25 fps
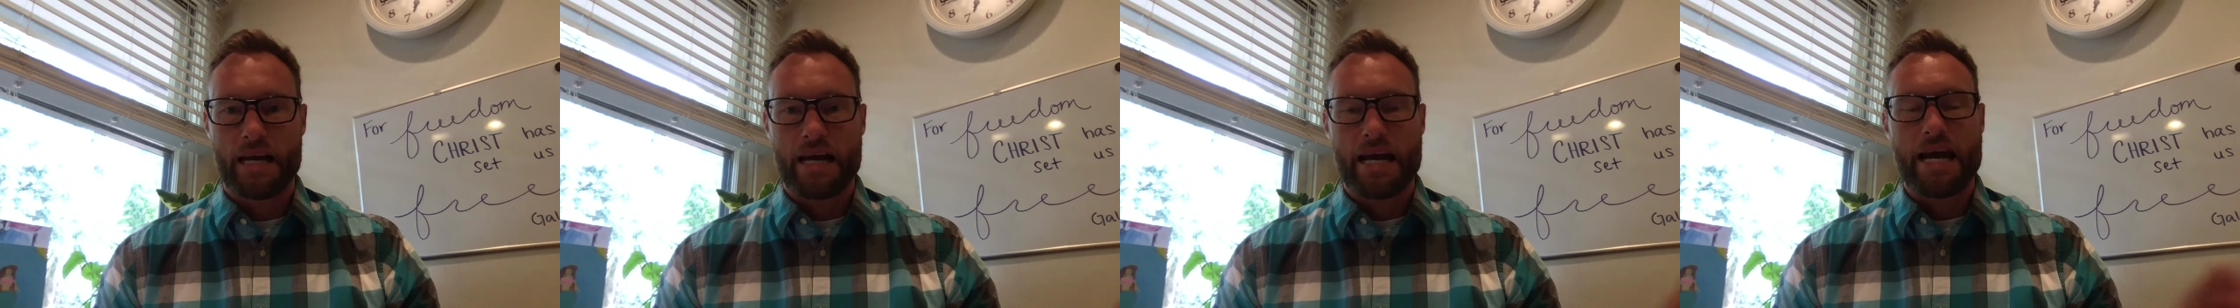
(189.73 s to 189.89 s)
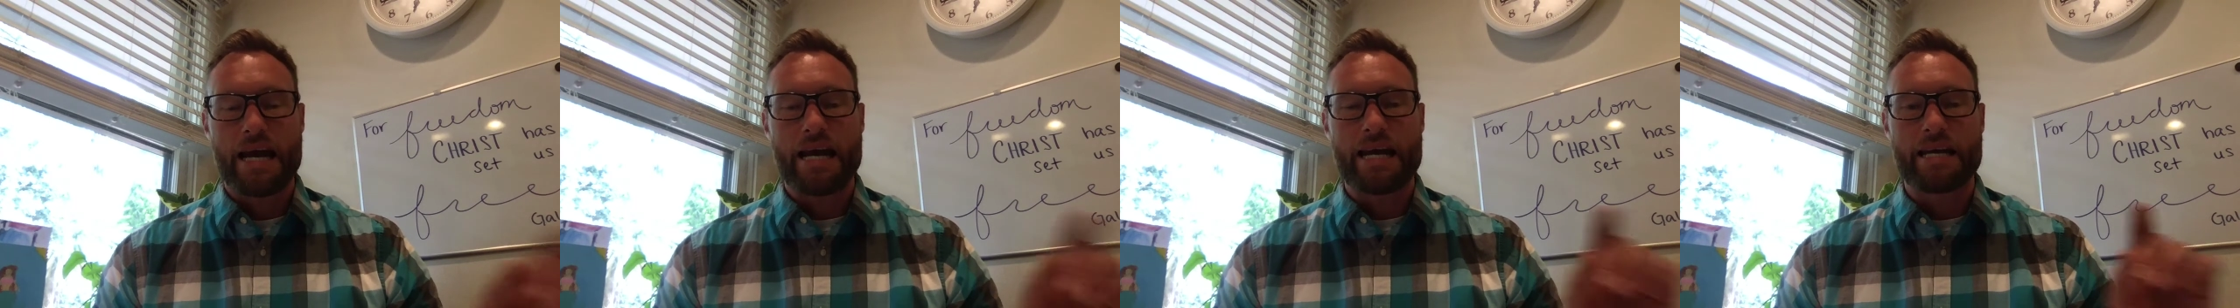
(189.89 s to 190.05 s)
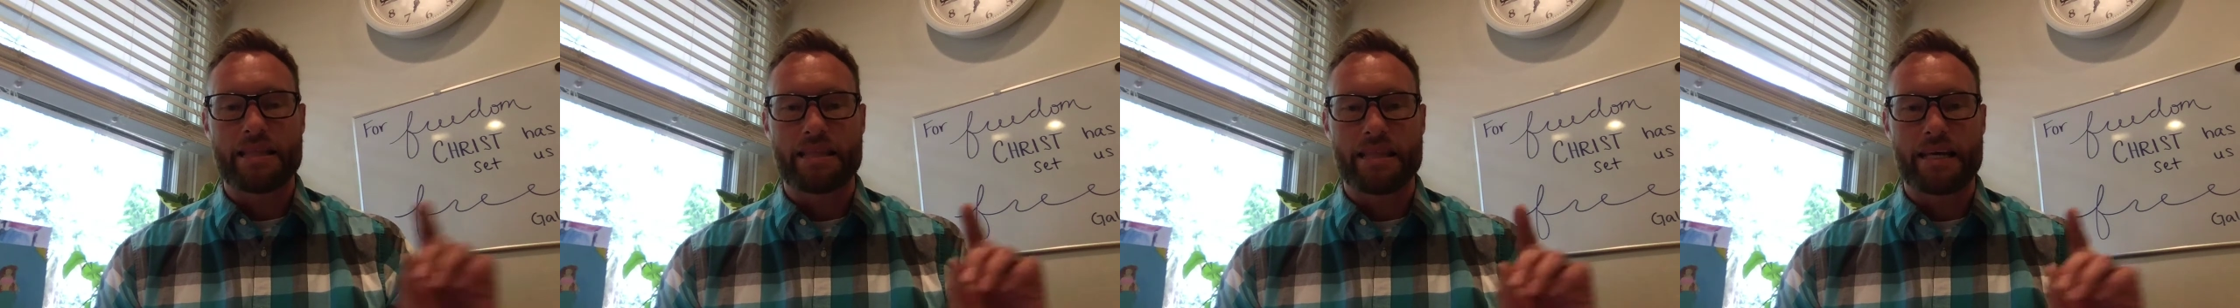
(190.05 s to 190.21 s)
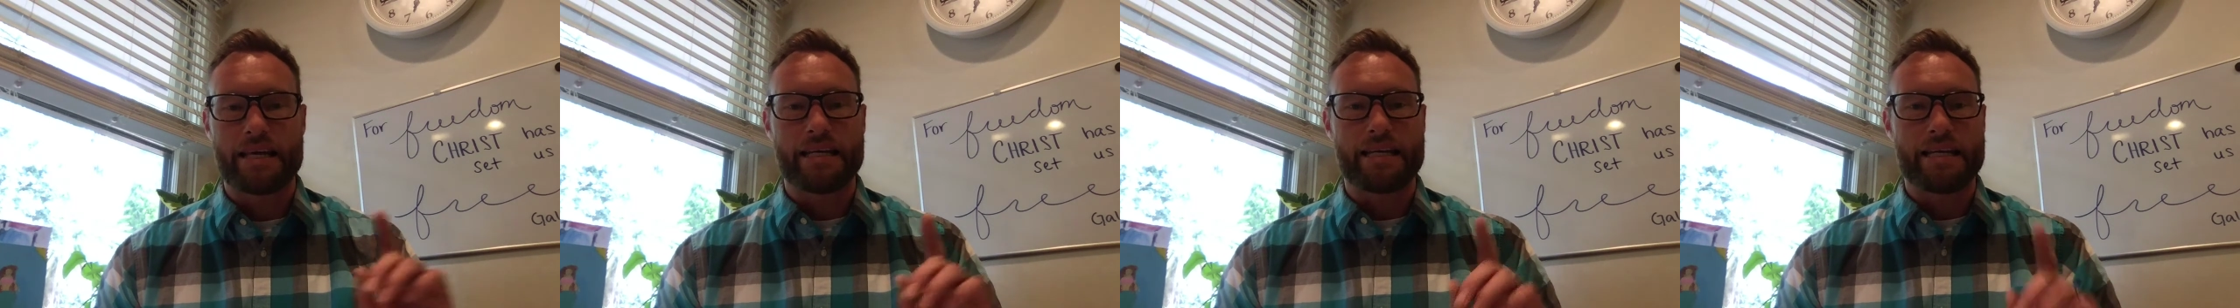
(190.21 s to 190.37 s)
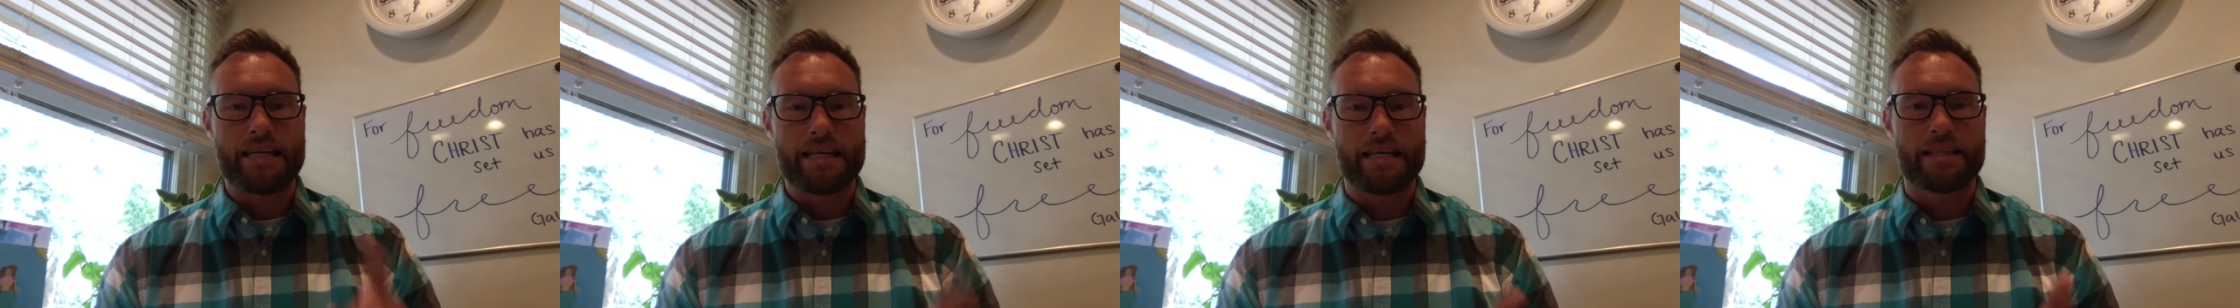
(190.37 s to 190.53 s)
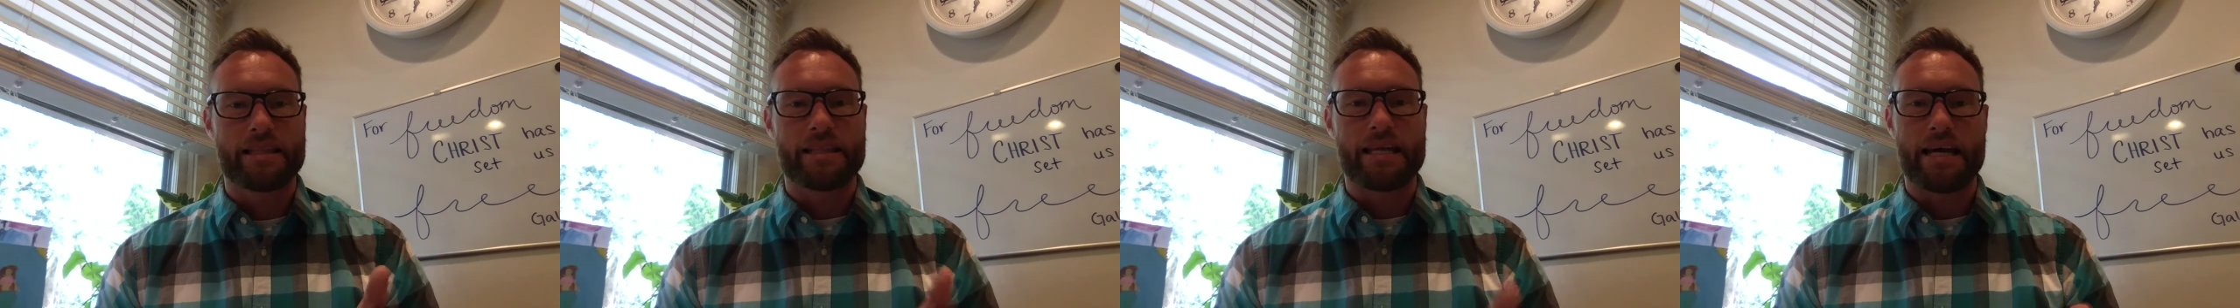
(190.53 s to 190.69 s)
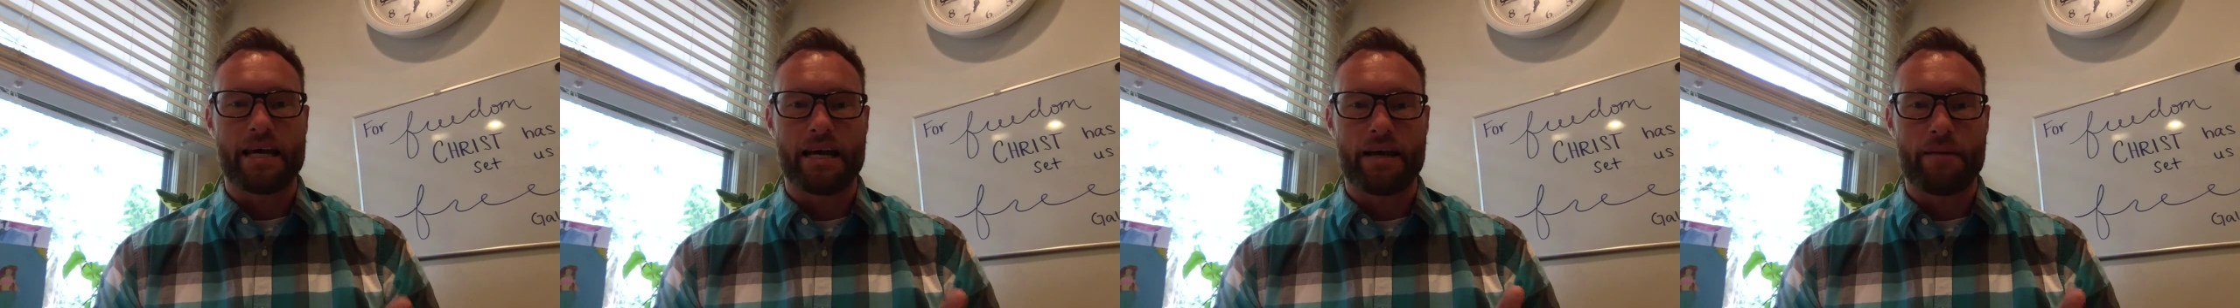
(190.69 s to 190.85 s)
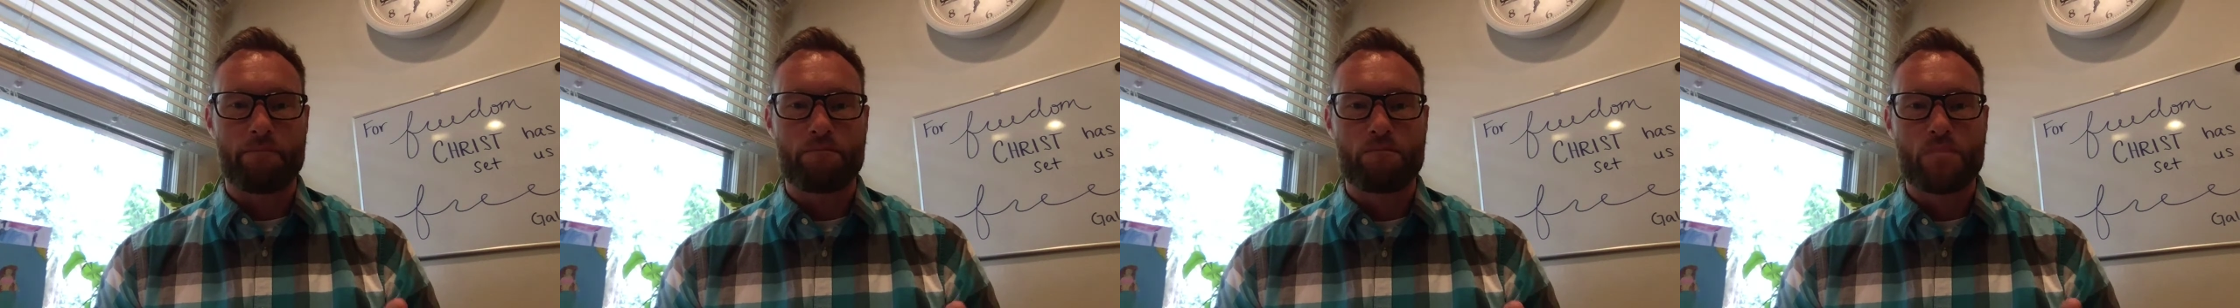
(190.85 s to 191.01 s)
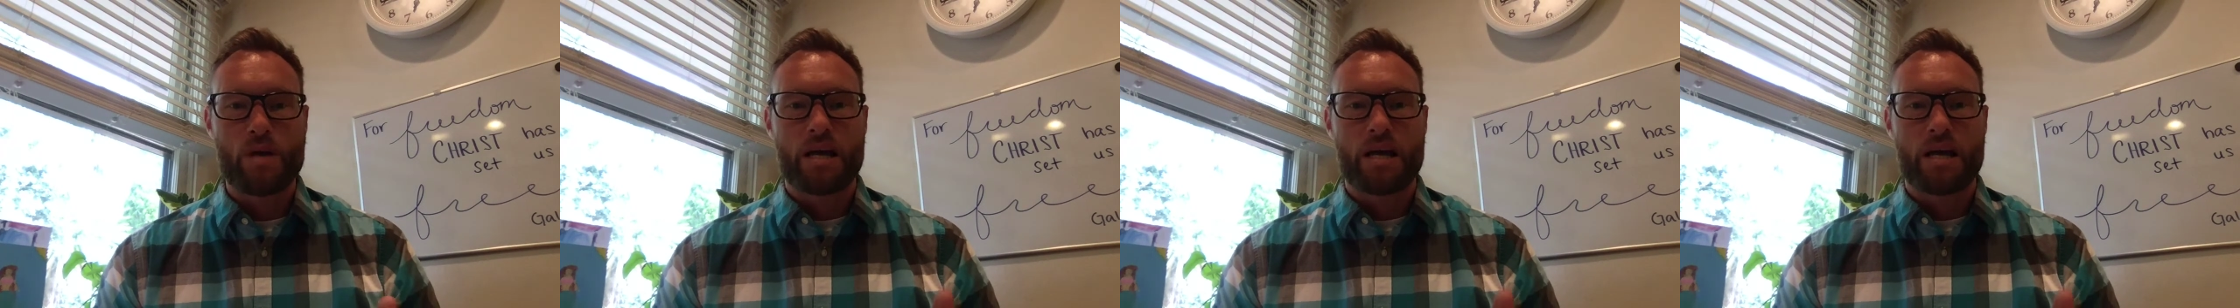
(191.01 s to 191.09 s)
and that in that